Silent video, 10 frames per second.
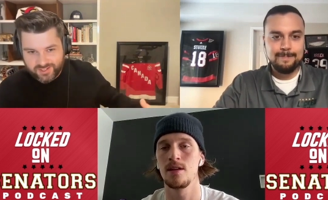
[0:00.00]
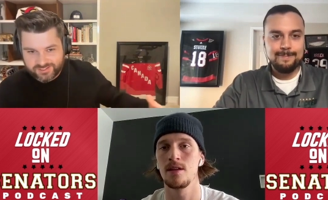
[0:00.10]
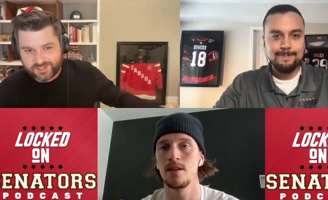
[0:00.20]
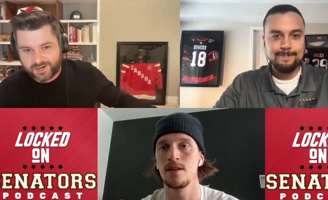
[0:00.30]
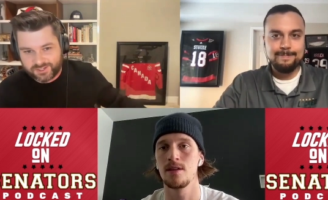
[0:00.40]
Speaker 1: in,
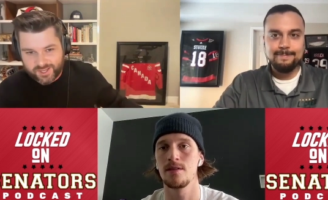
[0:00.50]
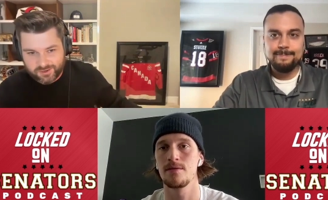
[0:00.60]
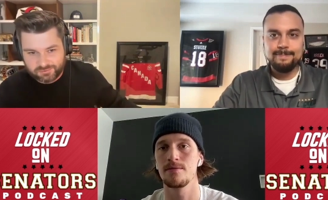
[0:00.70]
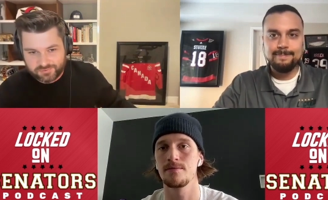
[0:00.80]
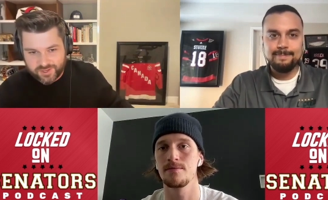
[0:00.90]
starting to get
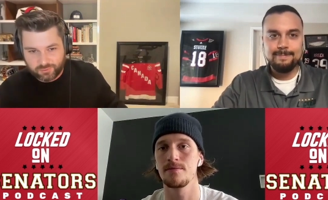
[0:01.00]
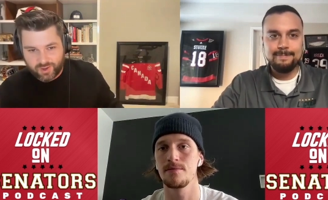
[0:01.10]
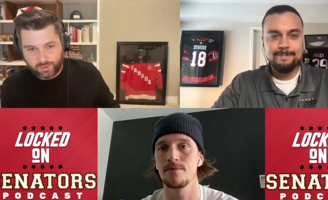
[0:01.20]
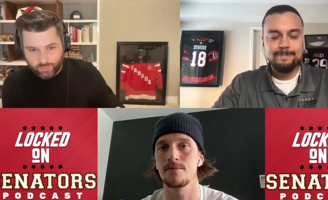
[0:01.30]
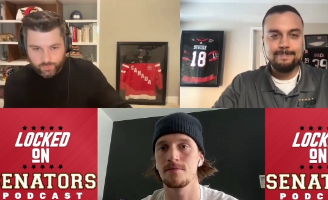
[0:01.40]
your feet
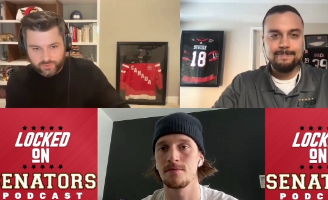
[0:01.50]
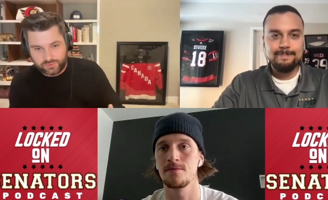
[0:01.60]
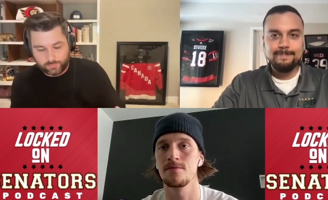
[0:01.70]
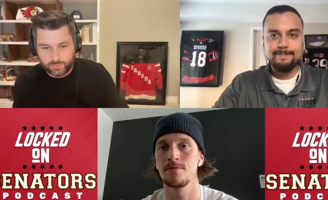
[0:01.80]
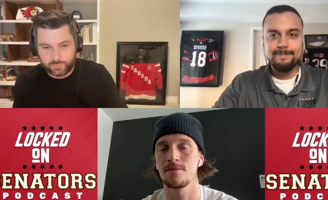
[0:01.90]
wet. What was
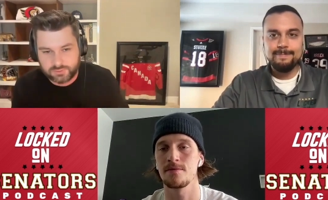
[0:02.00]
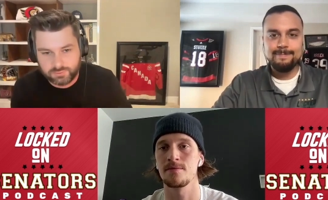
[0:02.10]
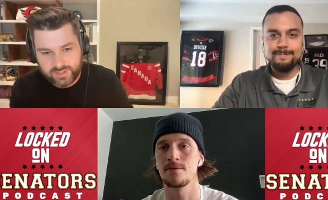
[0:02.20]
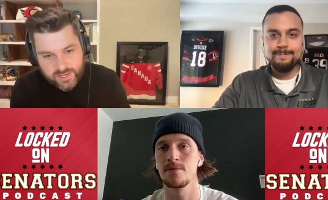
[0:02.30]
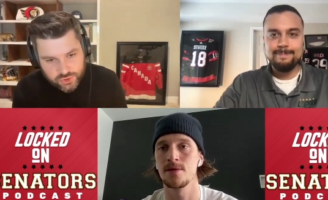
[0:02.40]
what was the
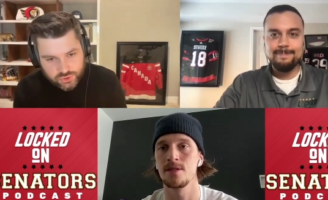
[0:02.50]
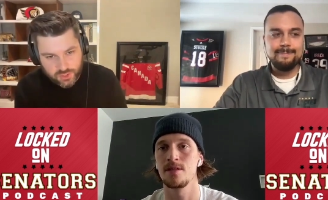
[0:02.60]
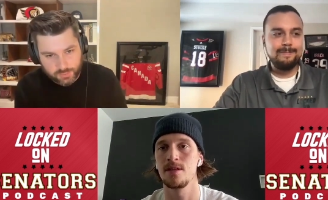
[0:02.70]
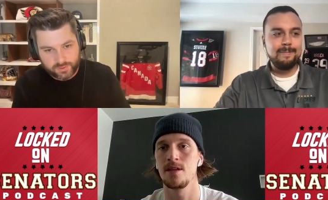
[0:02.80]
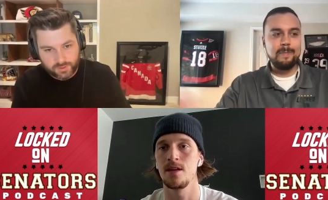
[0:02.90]

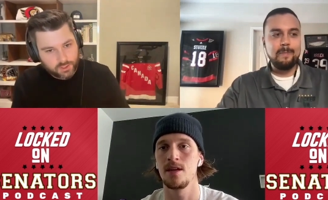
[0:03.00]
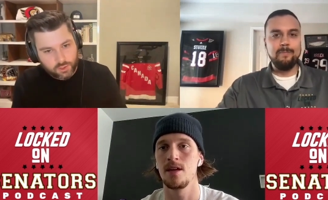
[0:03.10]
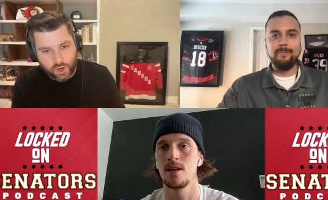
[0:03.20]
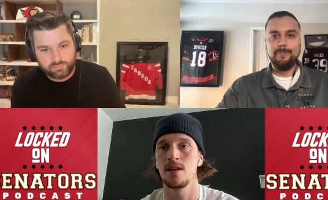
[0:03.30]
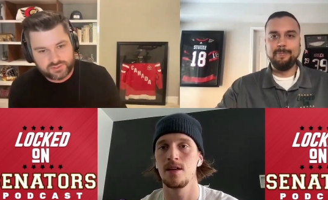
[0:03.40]
relationship and
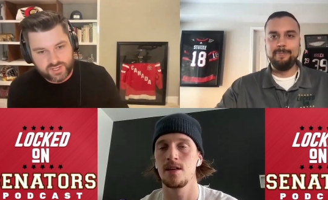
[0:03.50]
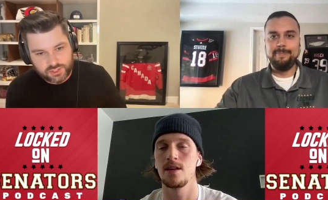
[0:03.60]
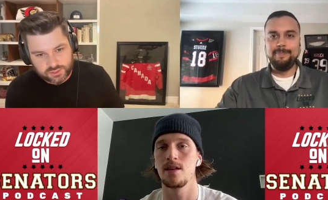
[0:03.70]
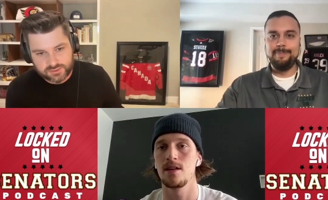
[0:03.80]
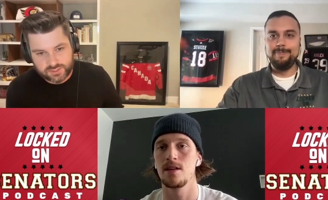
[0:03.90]

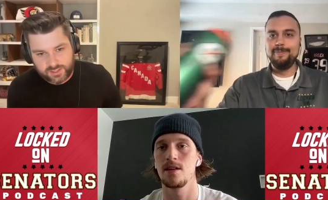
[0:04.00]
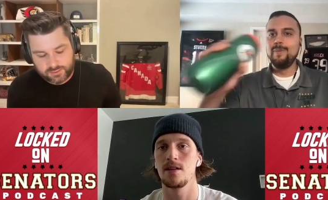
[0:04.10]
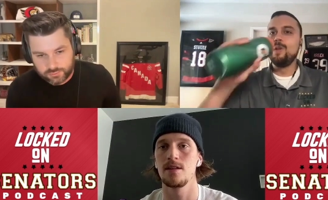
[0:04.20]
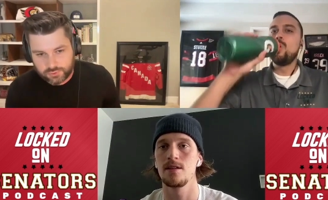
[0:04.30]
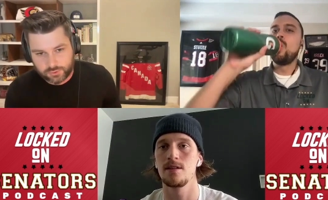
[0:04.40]
conversations like
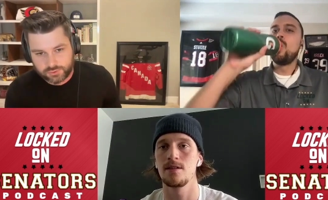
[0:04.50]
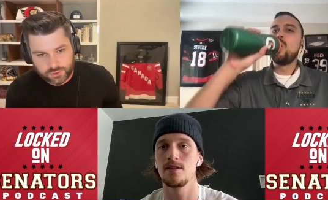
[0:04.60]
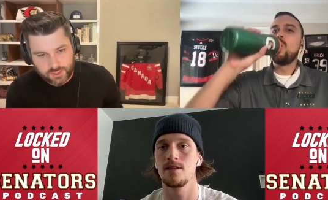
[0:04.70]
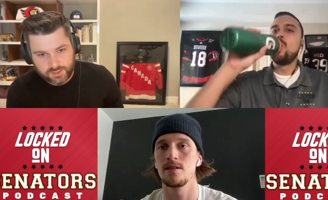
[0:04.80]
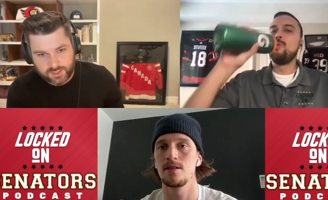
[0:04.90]
through those
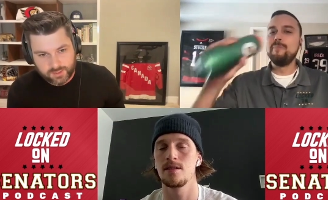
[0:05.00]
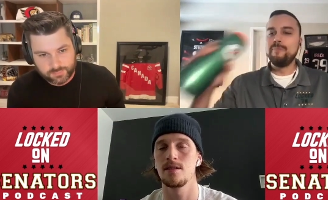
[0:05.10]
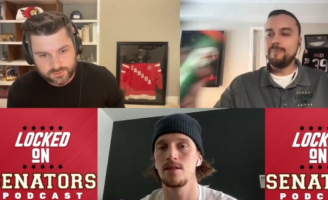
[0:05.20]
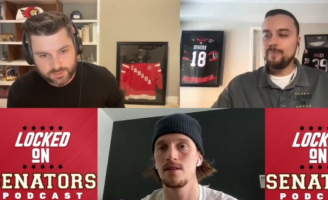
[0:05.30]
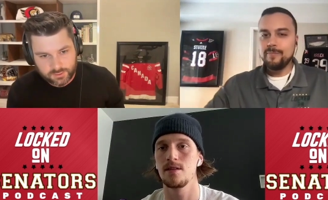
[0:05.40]
training
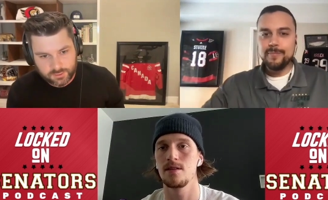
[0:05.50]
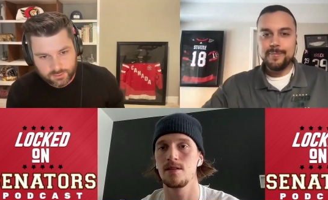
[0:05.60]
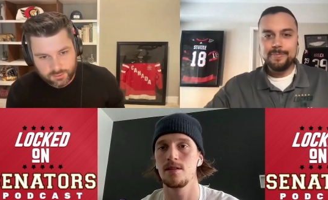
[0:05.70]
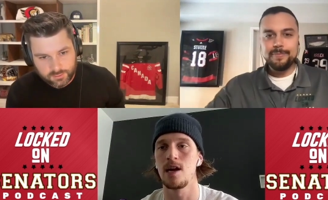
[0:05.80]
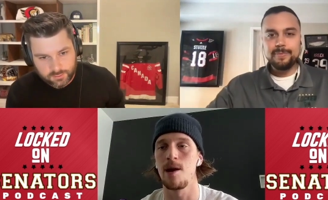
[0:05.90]
camps?
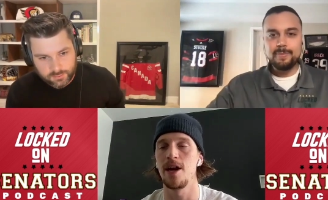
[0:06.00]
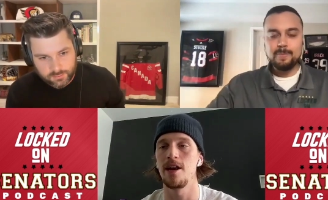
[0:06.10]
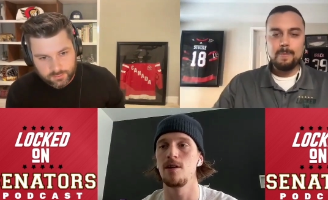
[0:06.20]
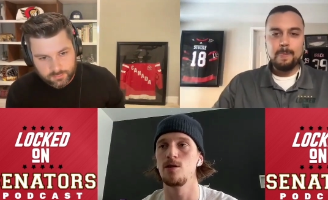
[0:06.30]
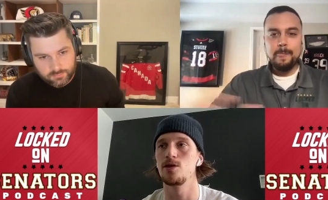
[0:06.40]
Speaker 2: I
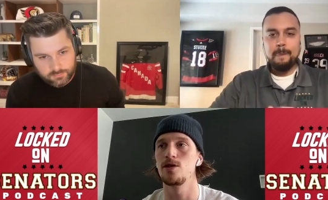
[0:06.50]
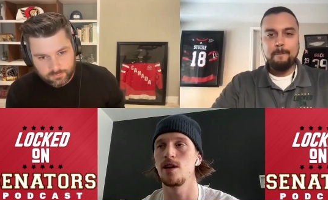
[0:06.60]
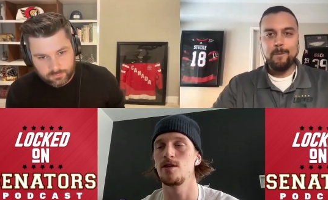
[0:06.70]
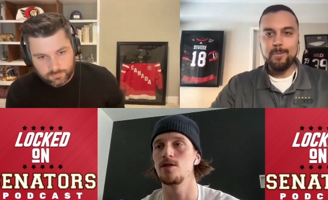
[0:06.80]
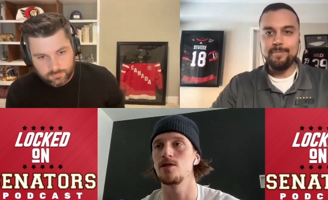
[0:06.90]
mean, it was,
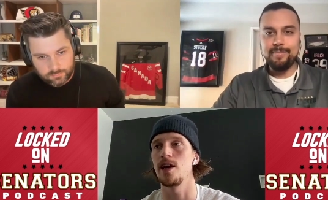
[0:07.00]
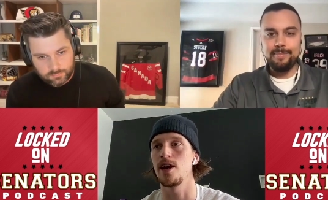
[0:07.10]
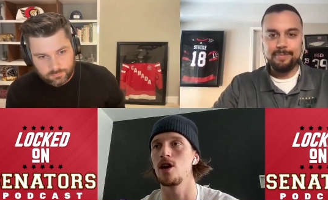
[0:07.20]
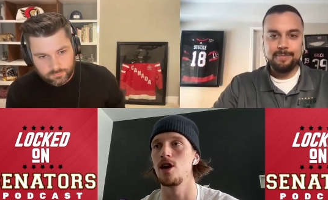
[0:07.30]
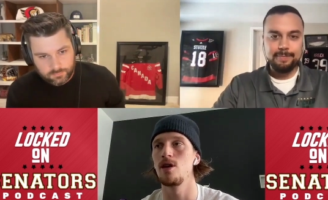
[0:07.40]
it was
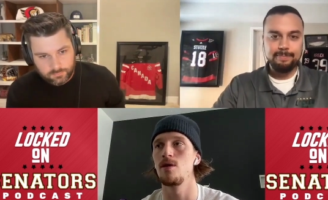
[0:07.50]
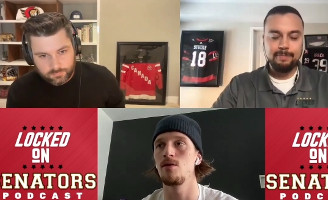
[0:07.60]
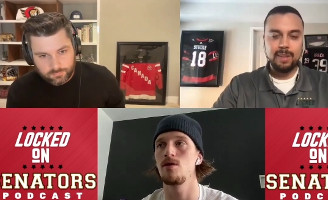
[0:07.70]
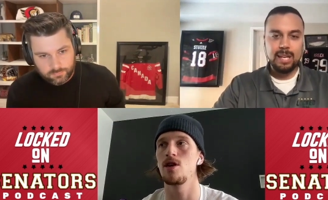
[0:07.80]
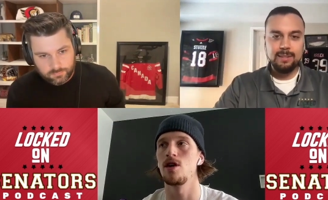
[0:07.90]
it couldn't
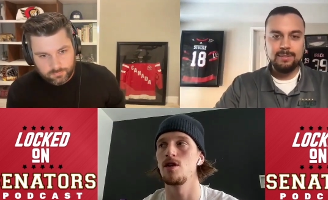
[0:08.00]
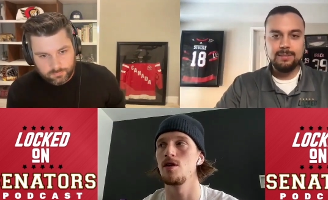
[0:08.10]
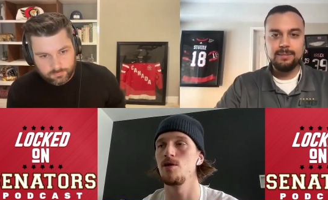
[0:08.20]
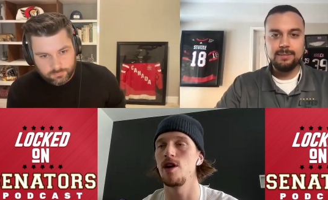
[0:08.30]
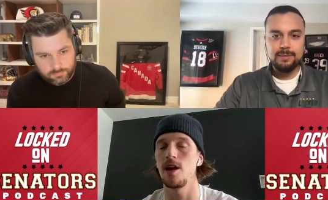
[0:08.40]
couldn't
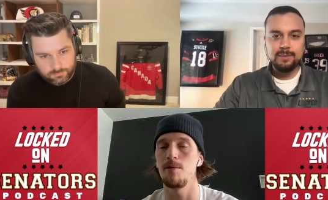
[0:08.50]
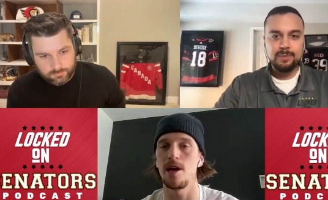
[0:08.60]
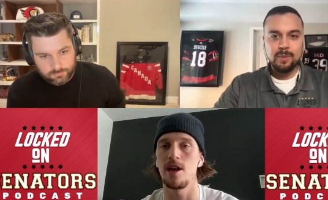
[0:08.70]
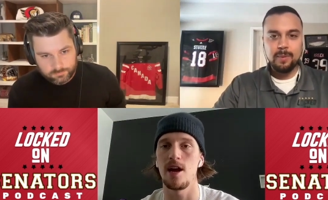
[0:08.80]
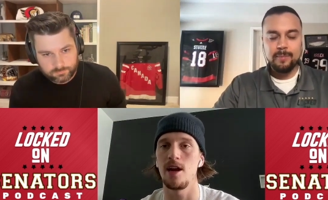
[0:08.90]
have really
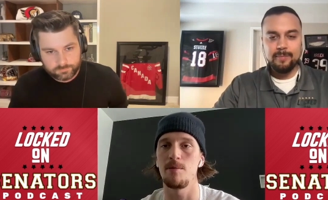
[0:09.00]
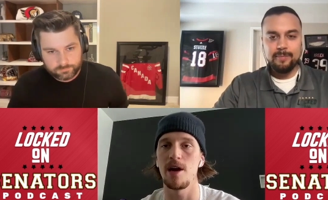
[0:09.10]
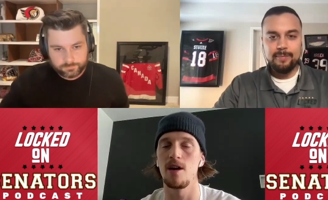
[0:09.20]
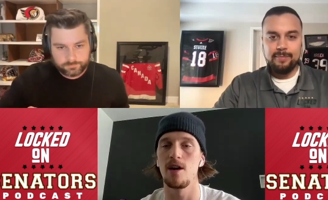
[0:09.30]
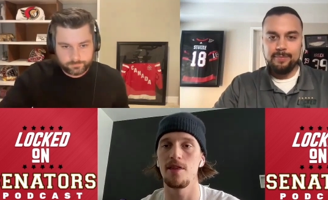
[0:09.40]
been any
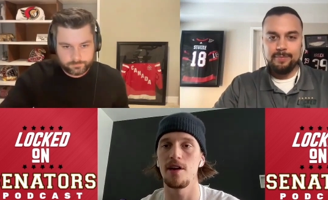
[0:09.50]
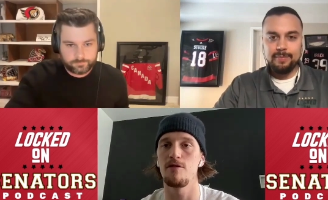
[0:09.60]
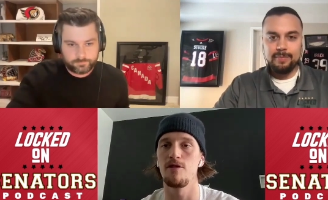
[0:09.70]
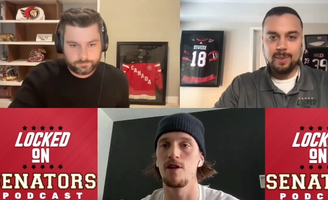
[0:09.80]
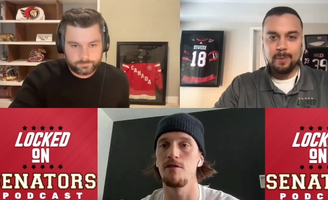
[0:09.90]
better. I think
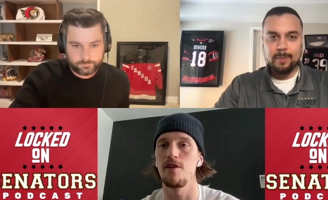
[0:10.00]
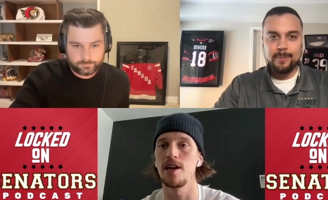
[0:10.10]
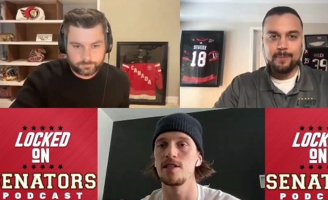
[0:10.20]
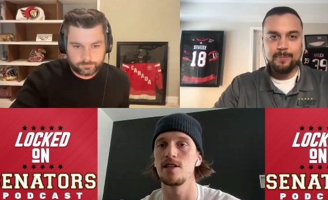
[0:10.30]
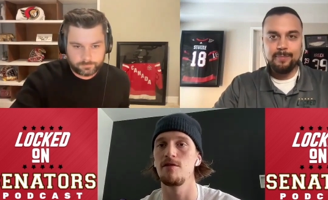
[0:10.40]
for an
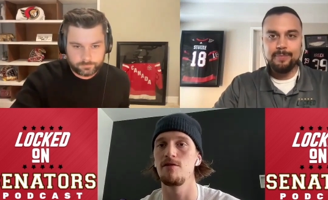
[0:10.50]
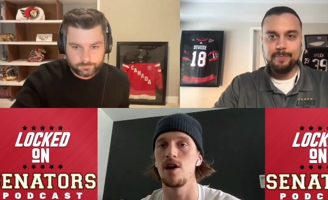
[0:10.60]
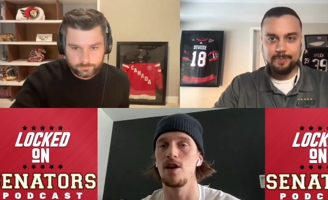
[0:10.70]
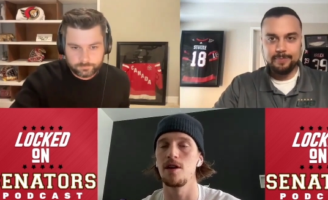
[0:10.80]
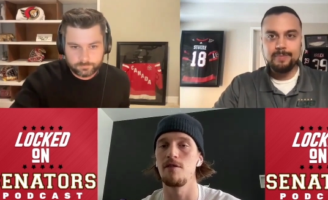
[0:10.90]
offensive
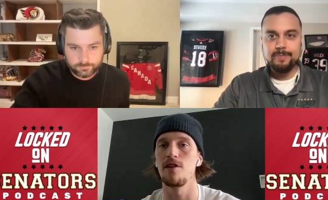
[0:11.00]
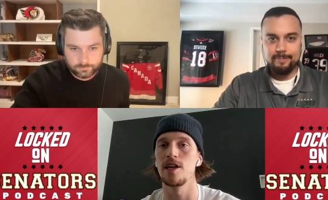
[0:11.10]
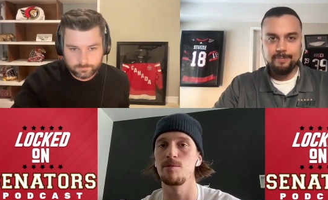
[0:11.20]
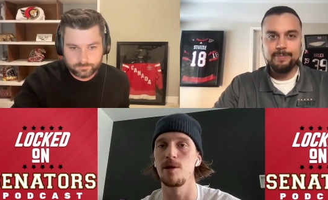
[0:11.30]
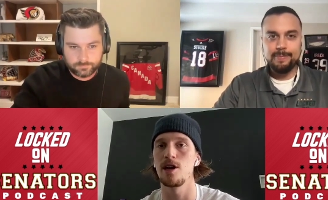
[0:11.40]
young
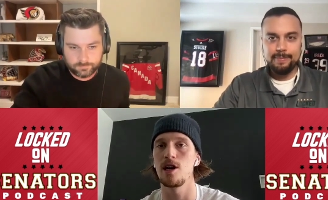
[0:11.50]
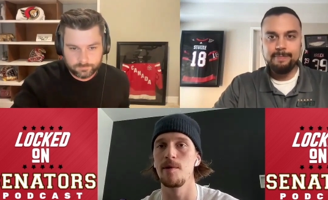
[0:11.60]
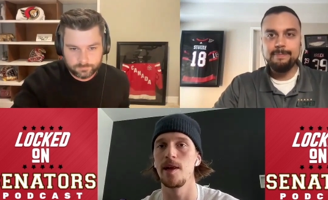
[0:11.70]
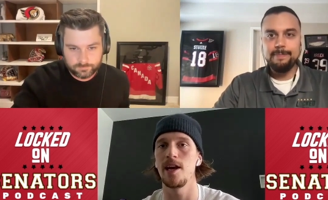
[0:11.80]
defenseman to come in